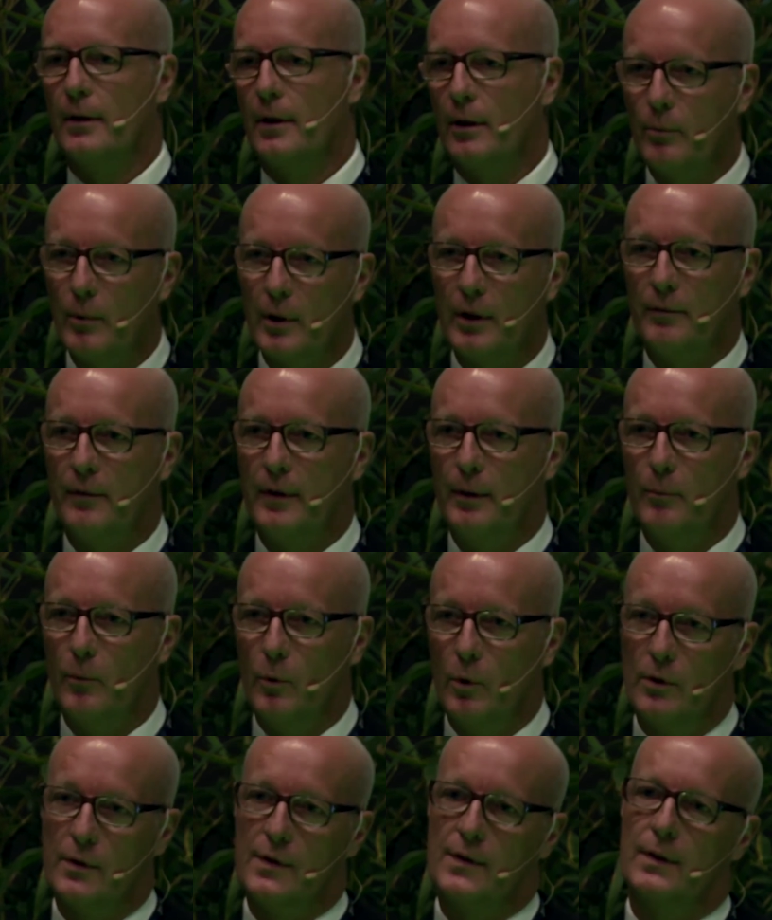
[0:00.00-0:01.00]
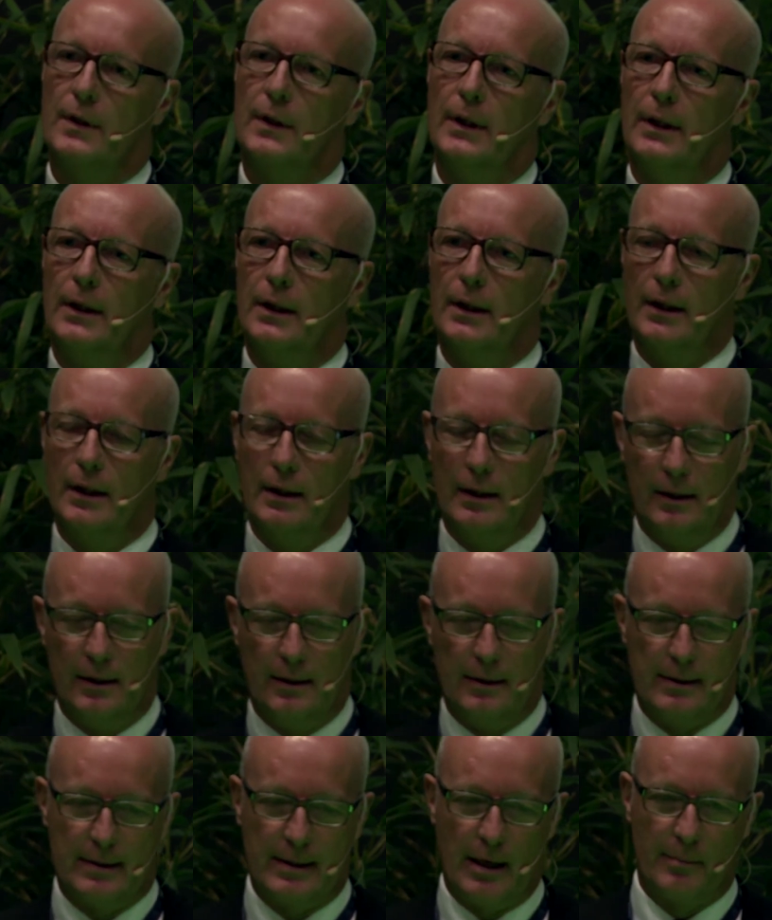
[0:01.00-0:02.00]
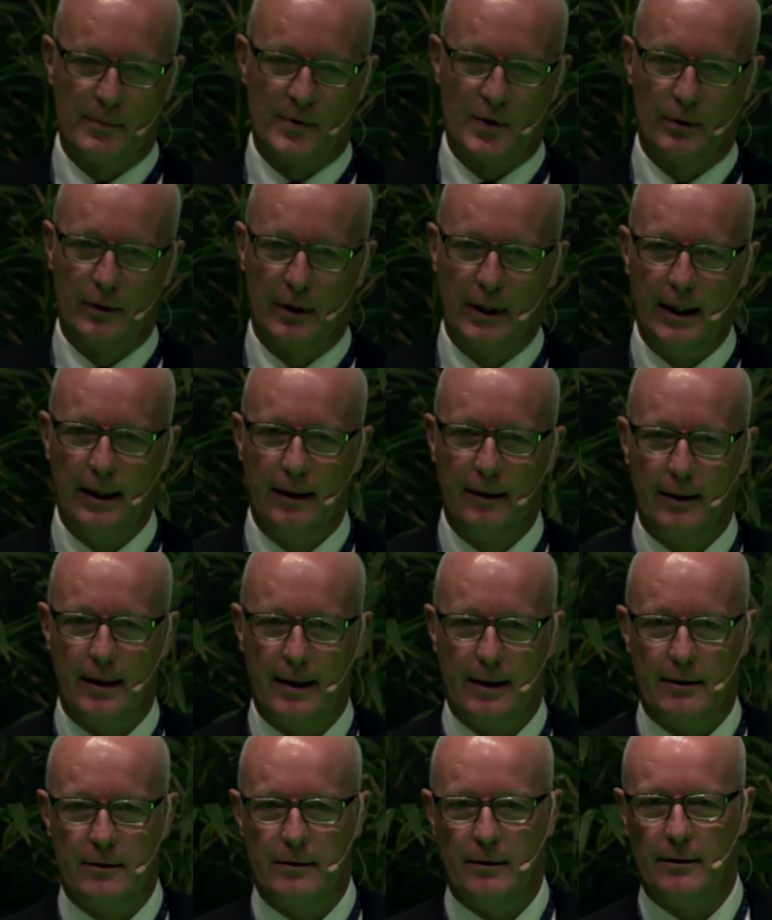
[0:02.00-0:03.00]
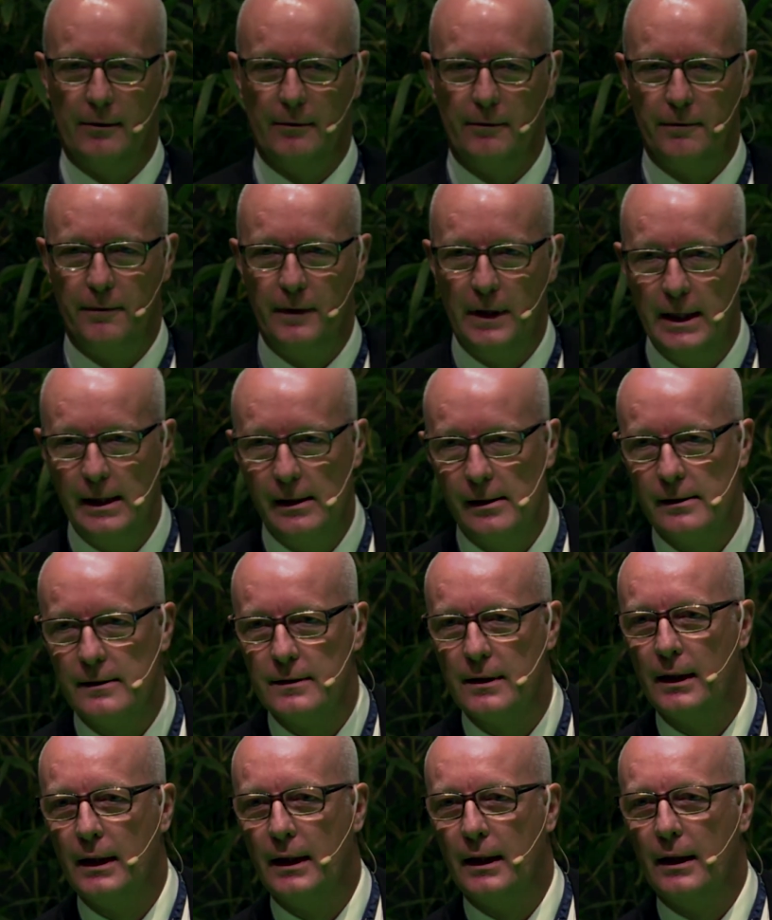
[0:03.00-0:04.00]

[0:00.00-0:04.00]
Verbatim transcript: and one of them was uh, Samsung in that field